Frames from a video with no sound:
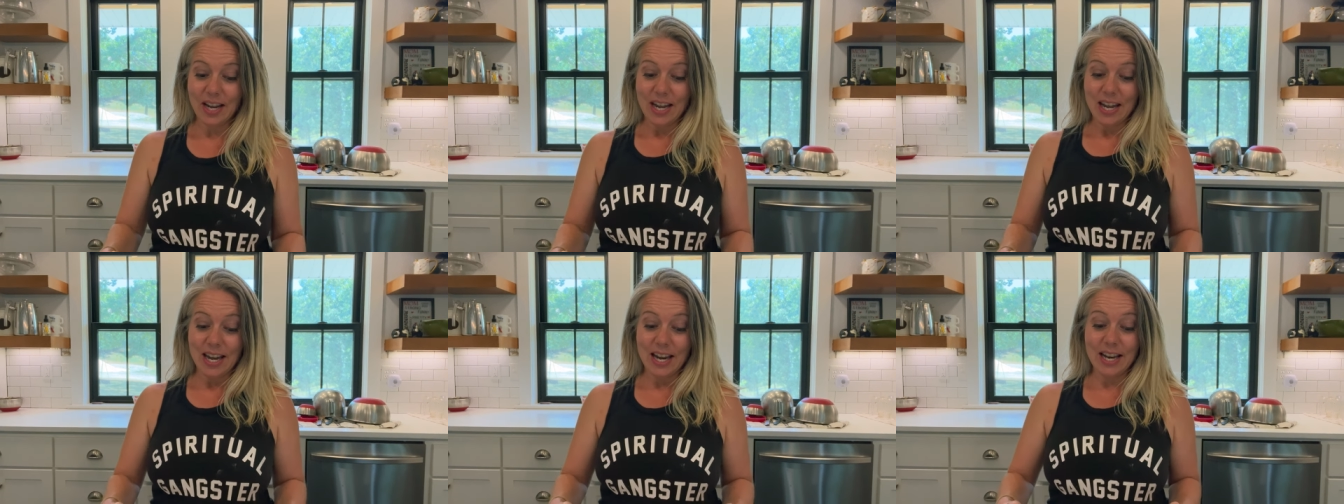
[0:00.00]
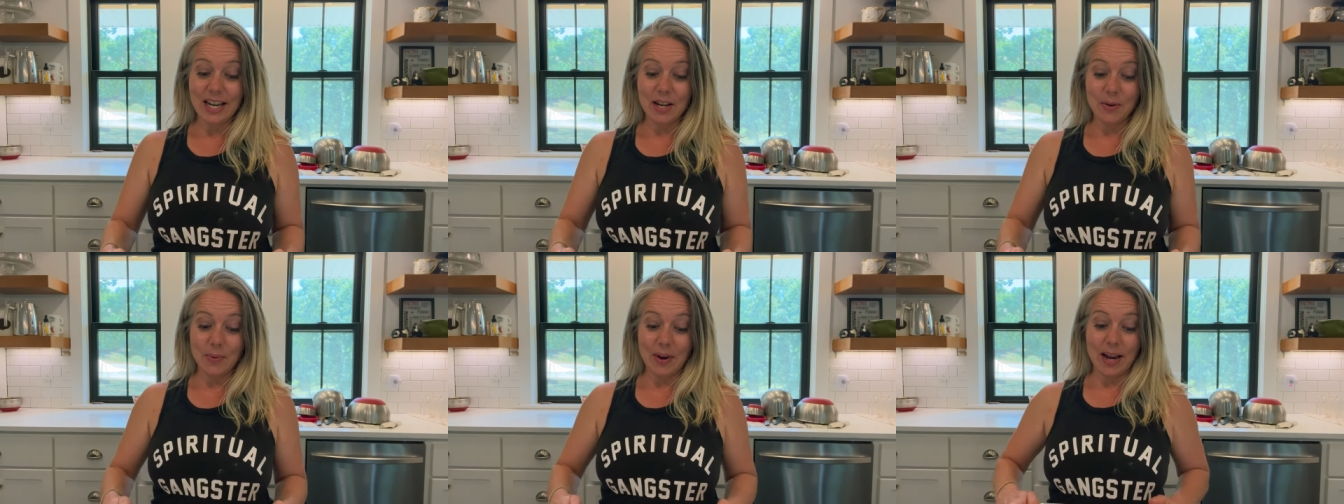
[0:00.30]

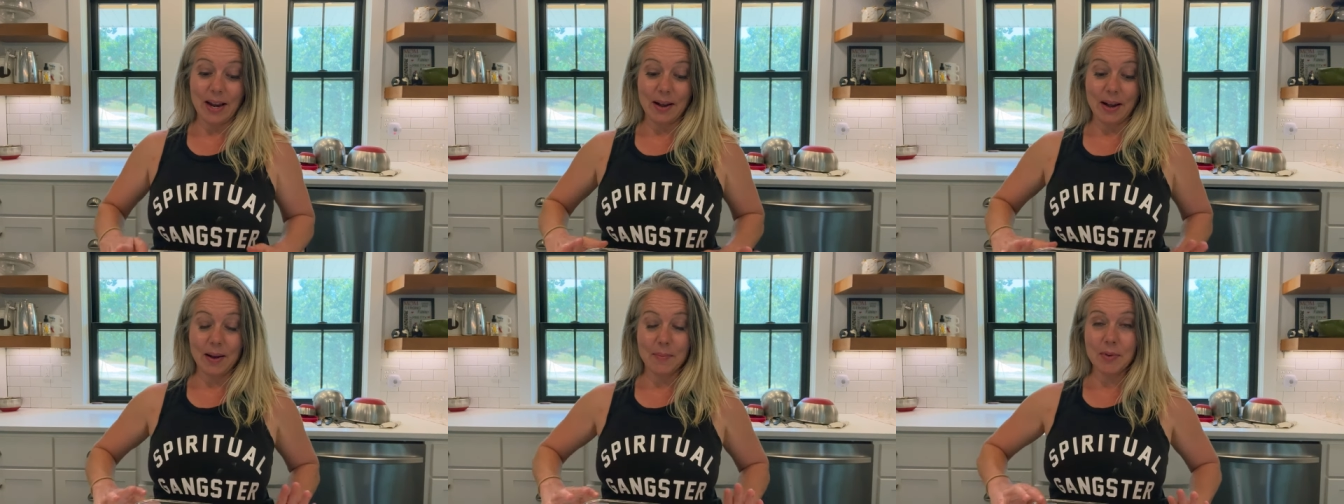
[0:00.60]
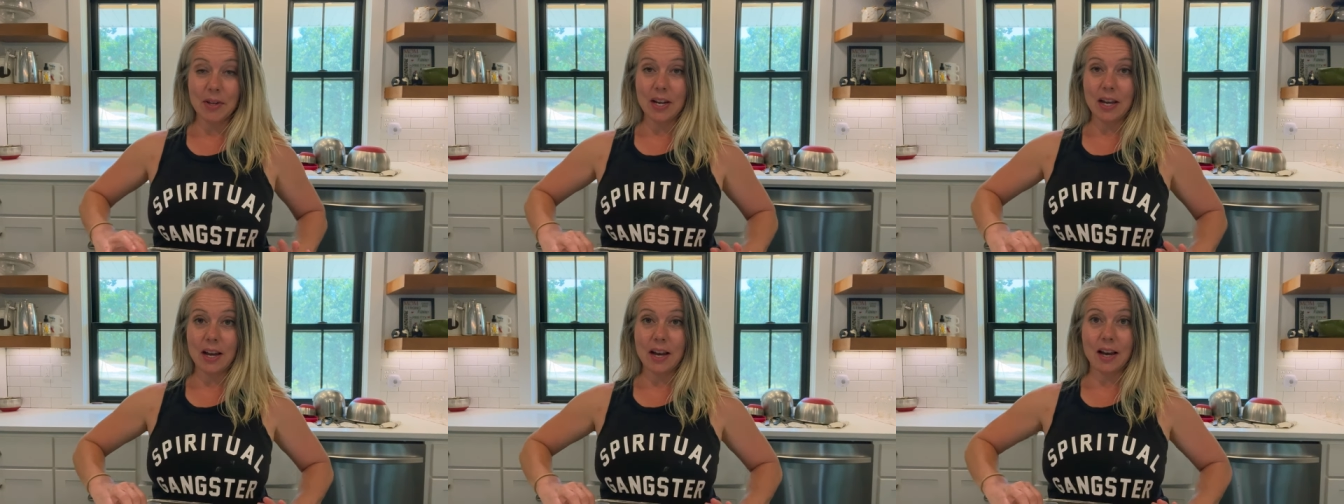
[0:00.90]
anyway, I'm
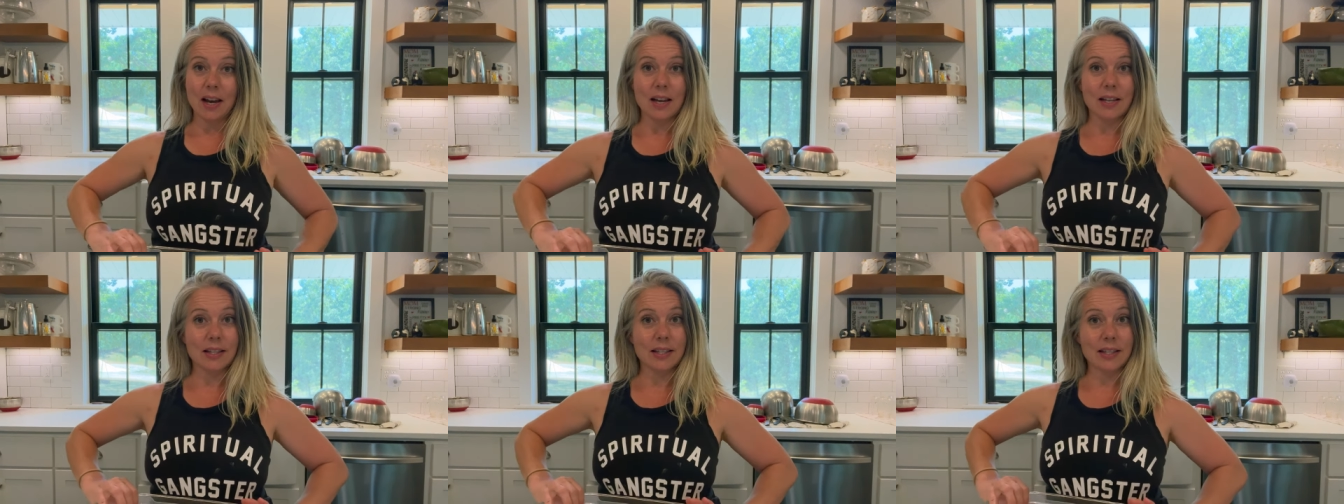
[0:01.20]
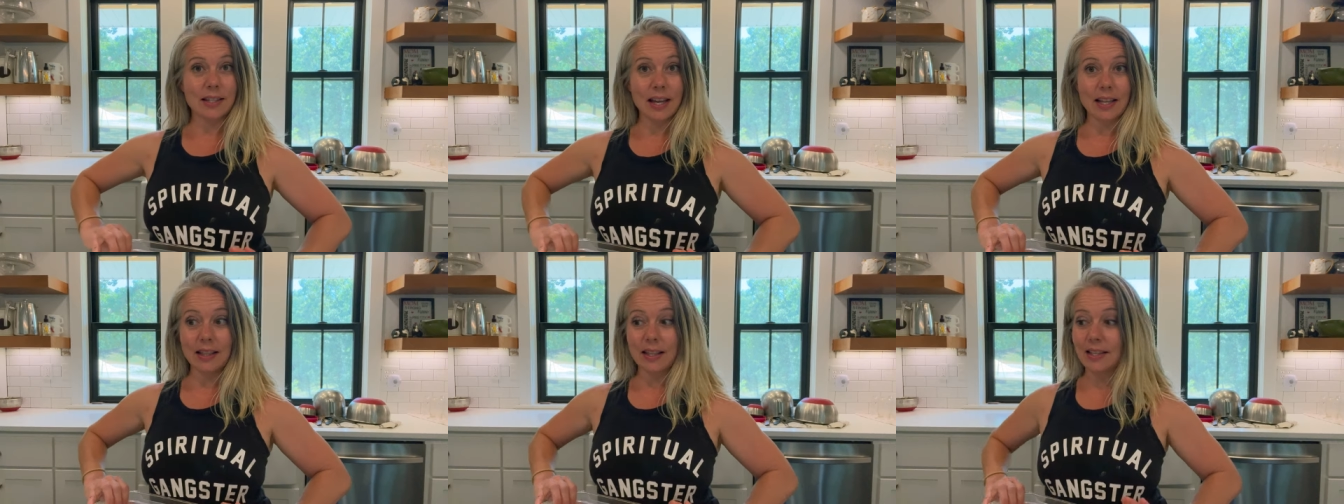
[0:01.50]
gonna
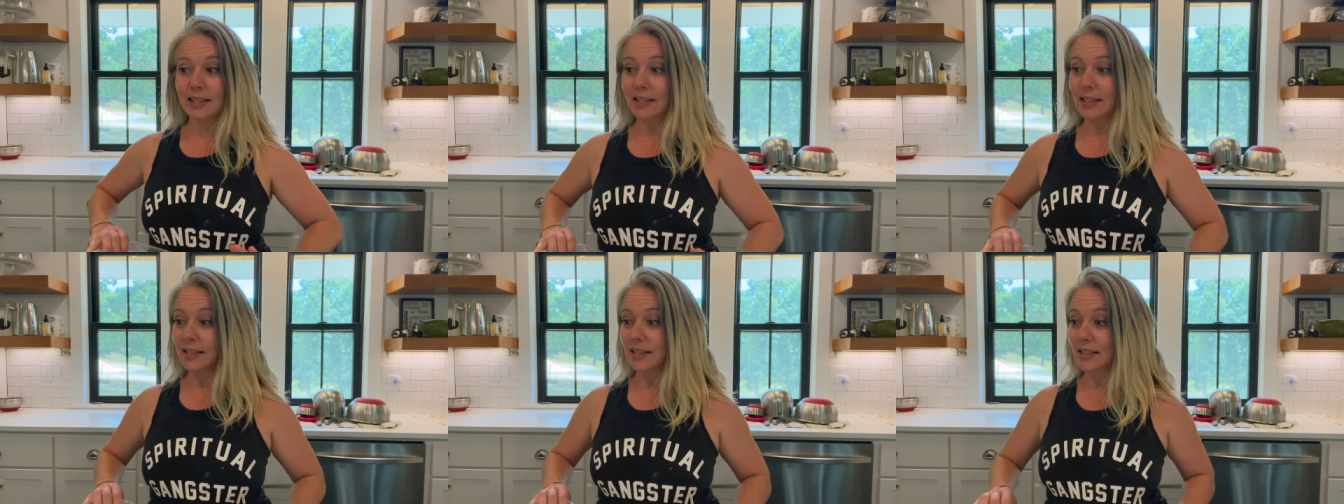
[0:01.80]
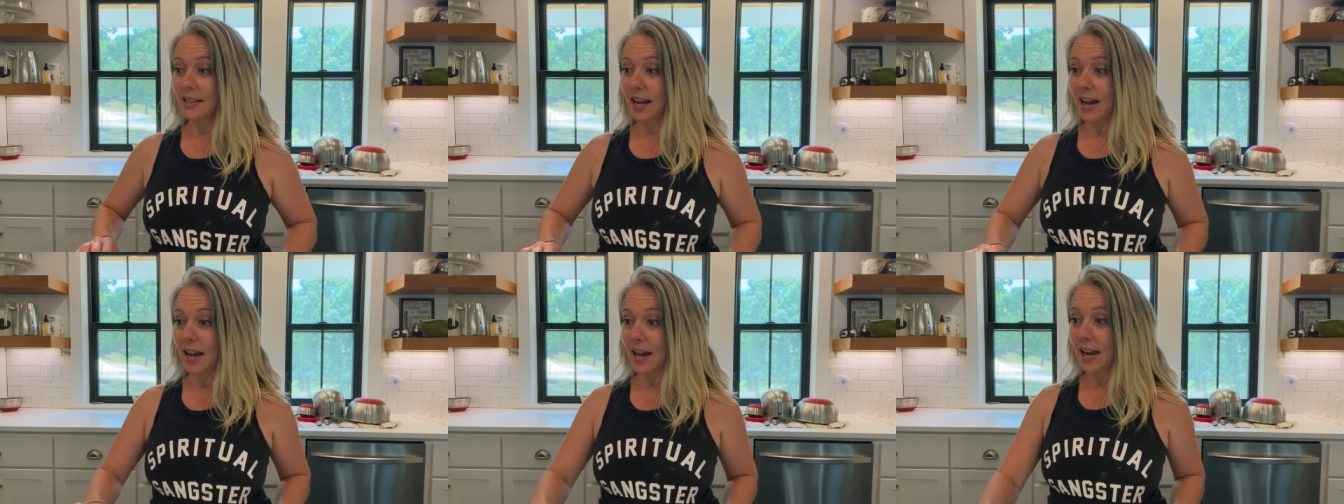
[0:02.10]
set this
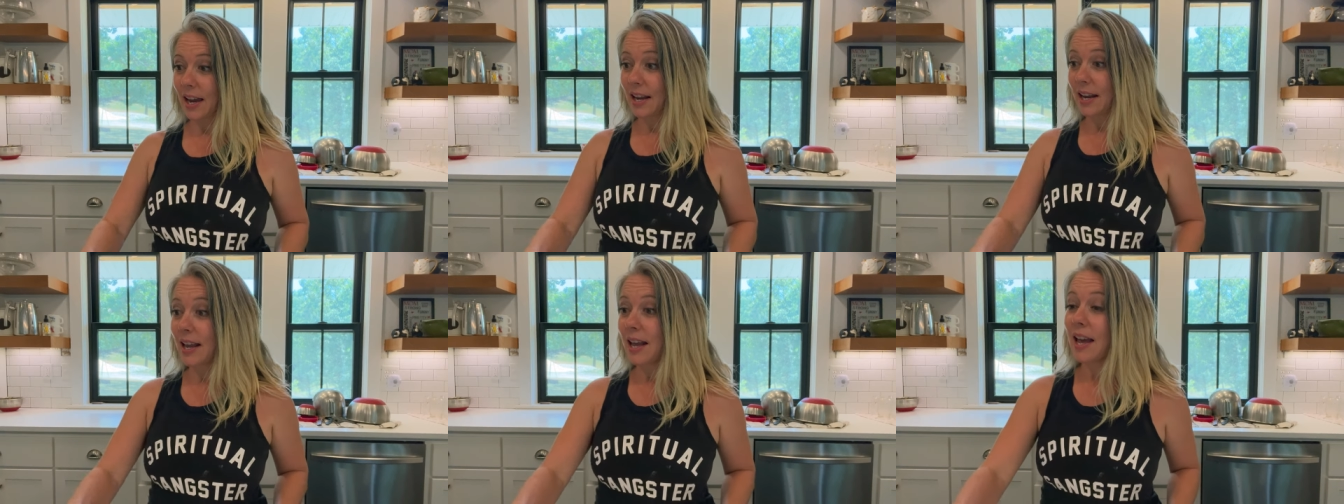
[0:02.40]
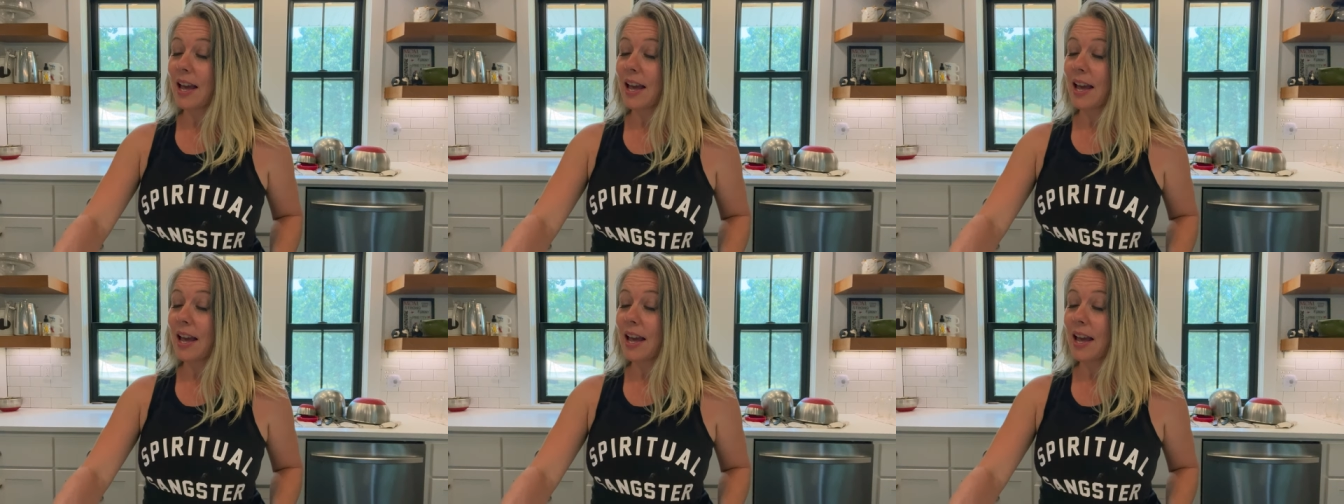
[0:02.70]
aside